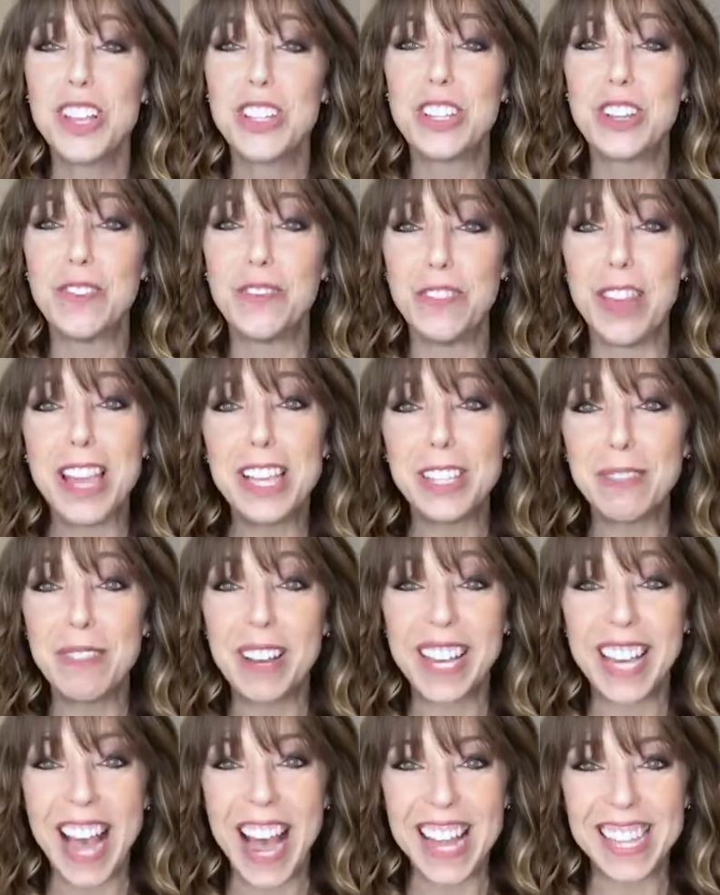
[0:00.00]
So
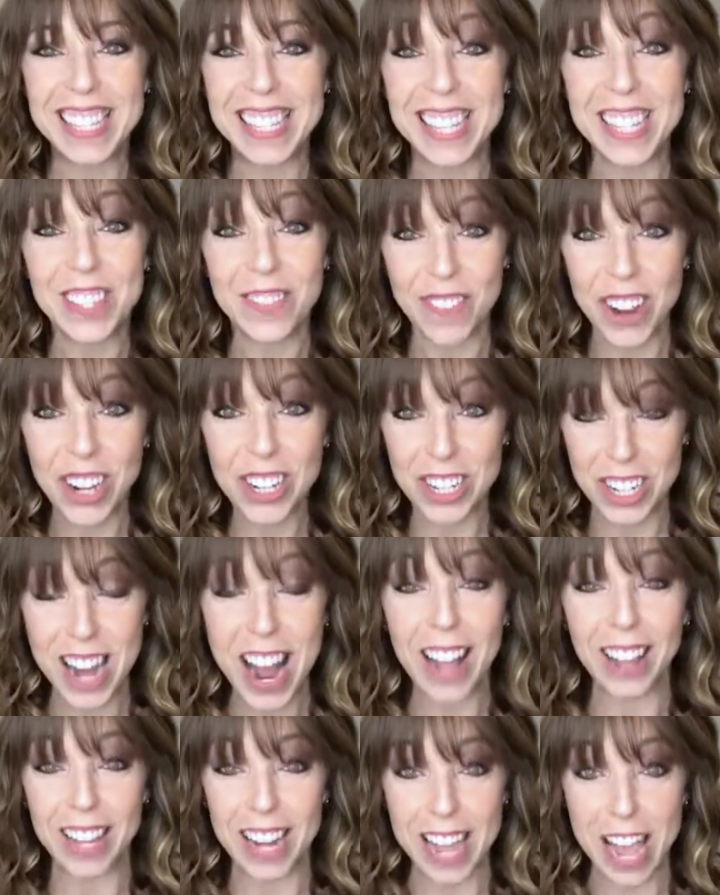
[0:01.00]
Facebook has this
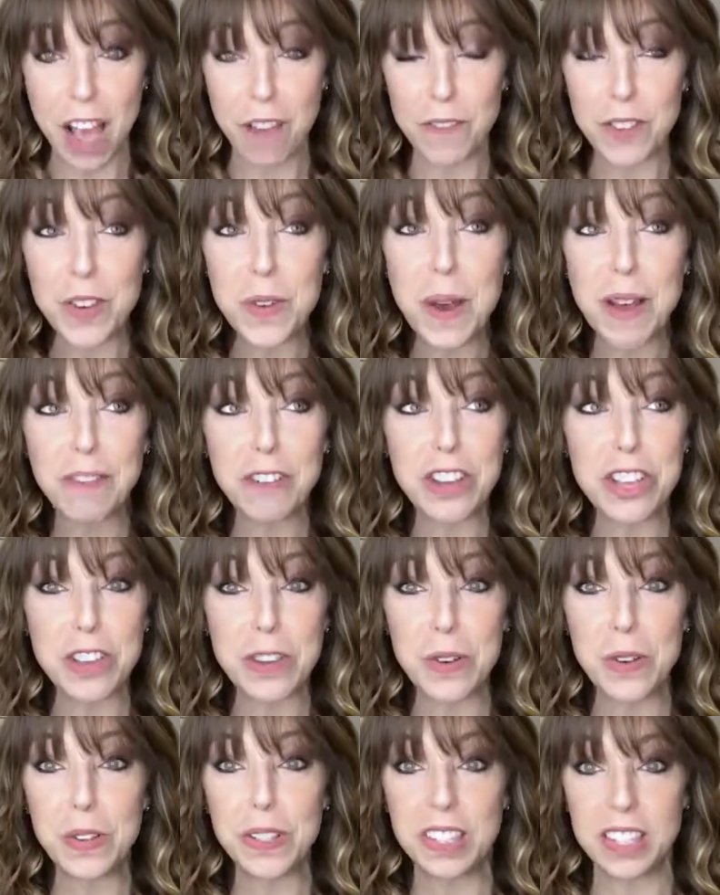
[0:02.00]
functionality. Have you ever
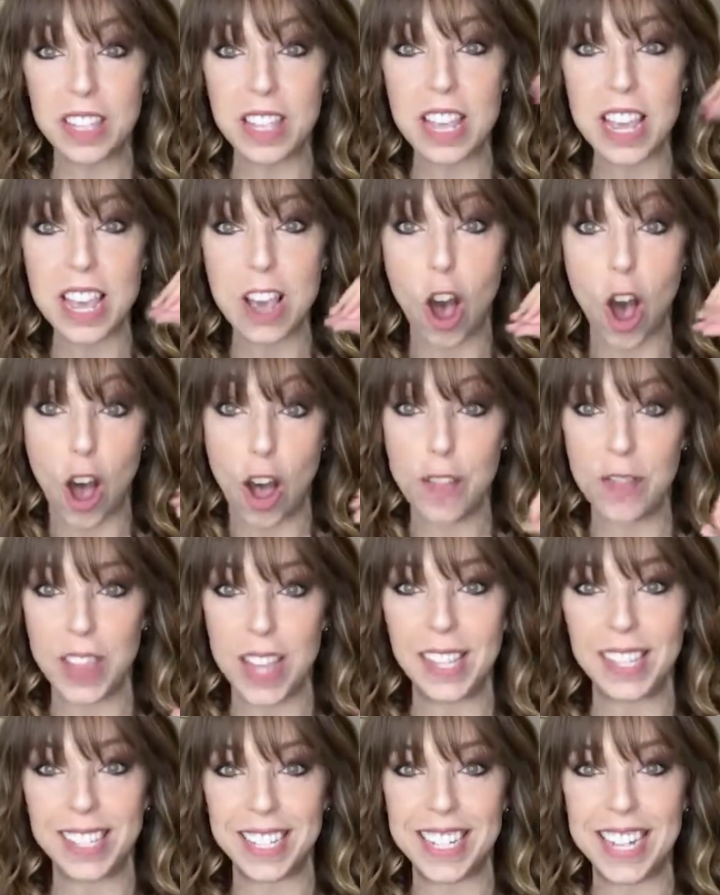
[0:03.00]
used the on
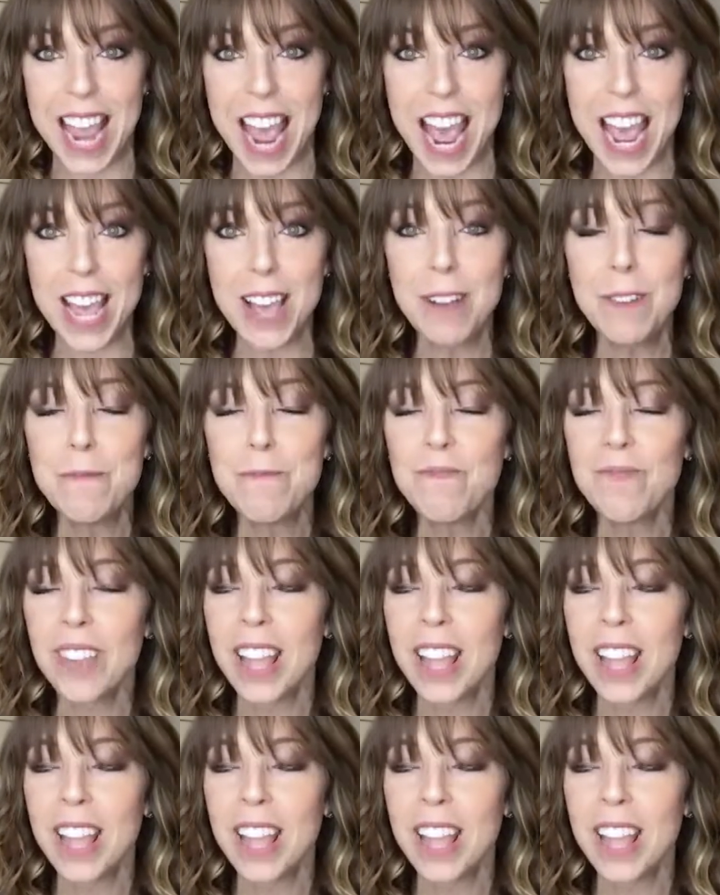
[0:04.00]
this day?